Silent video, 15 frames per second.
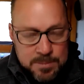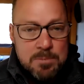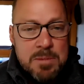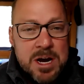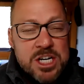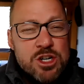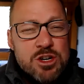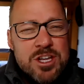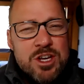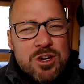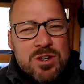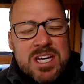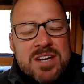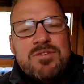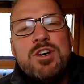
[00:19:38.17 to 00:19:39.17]
Make sure that you
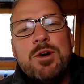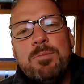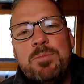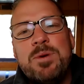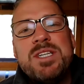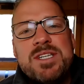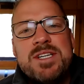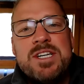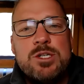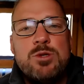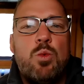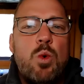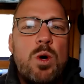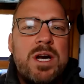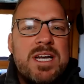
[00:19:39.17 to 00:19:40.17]
give your
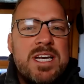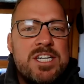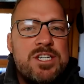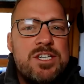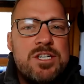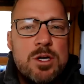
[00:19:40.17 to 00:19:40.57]
business what it needs